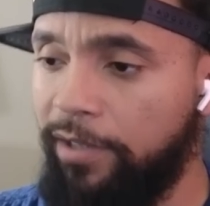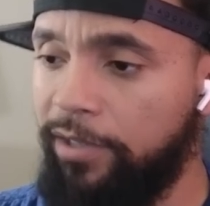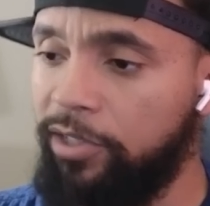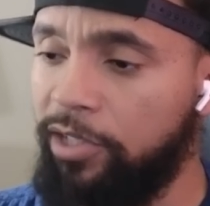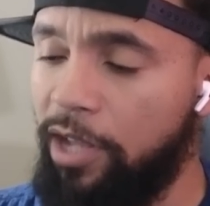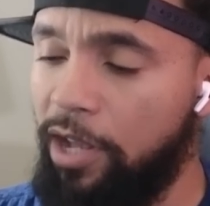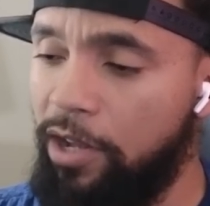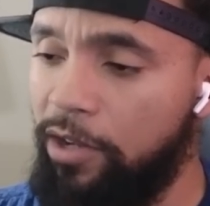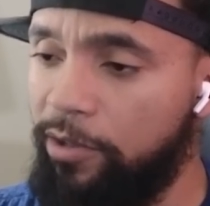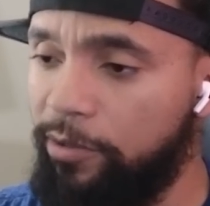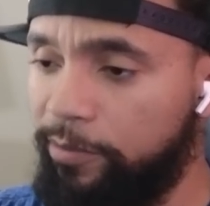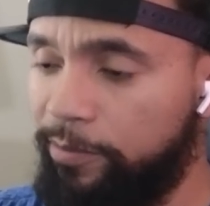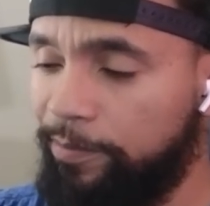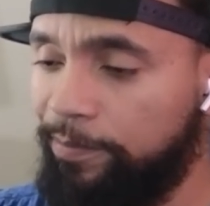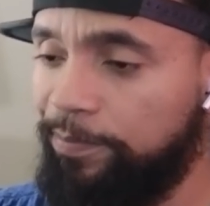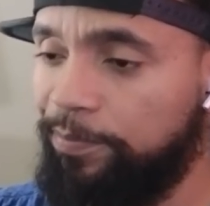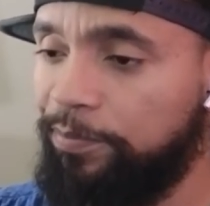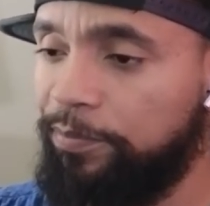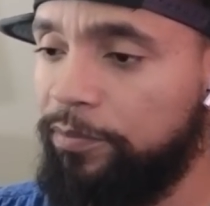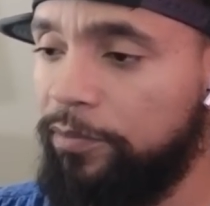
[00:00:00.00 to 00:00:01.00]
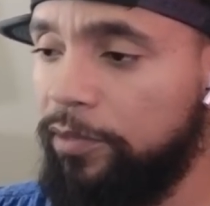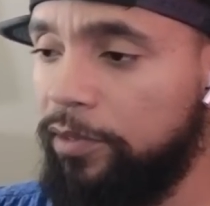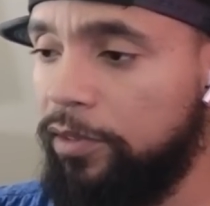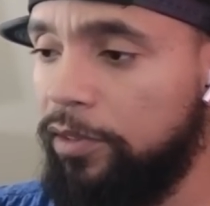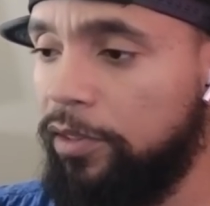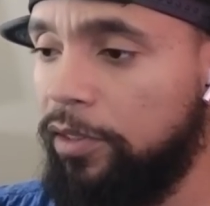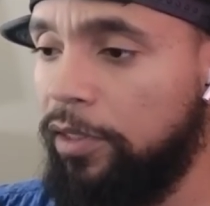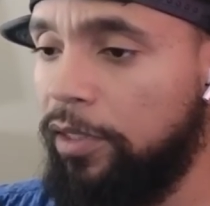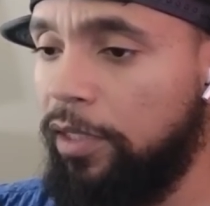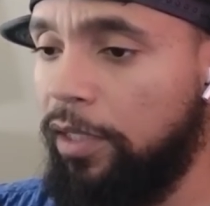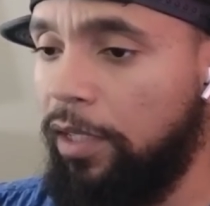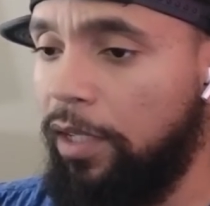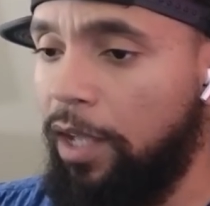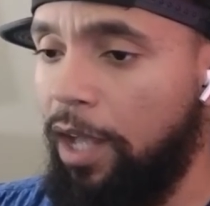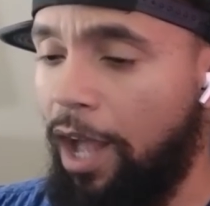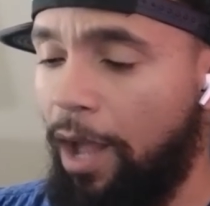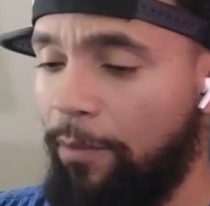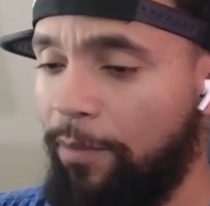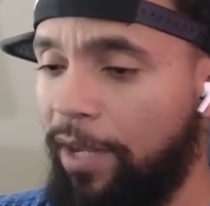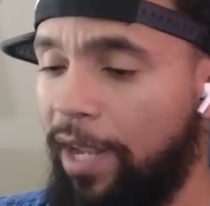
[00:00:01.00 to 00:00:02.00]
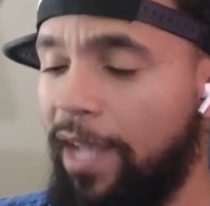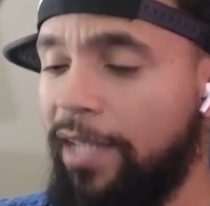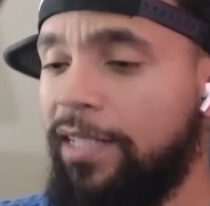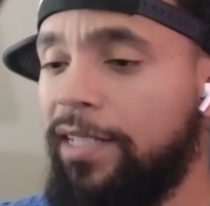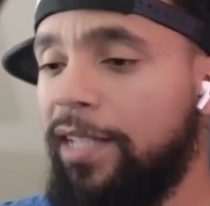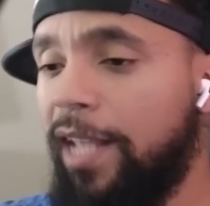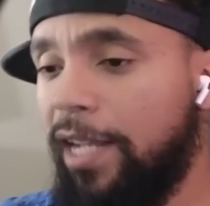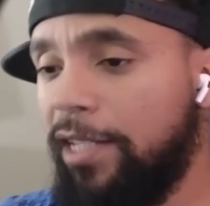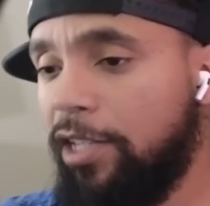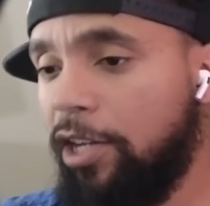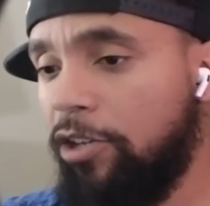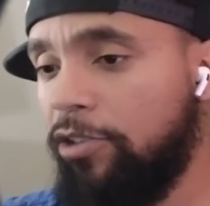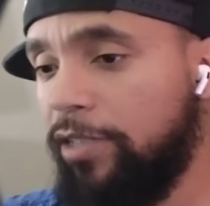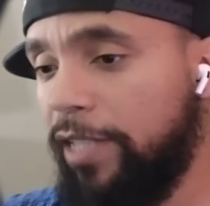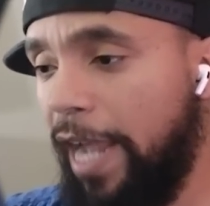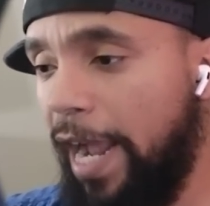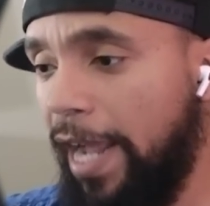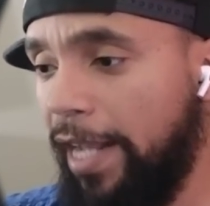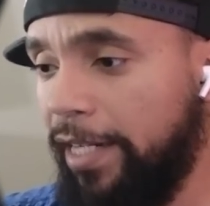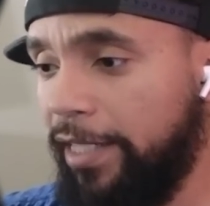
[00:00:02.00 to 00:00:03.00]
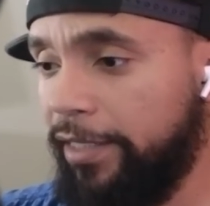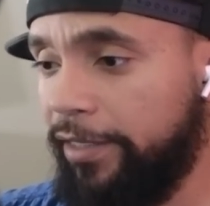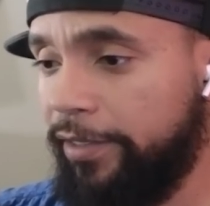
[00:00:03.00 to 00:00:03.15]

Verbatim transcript: so guessing that's her daddy.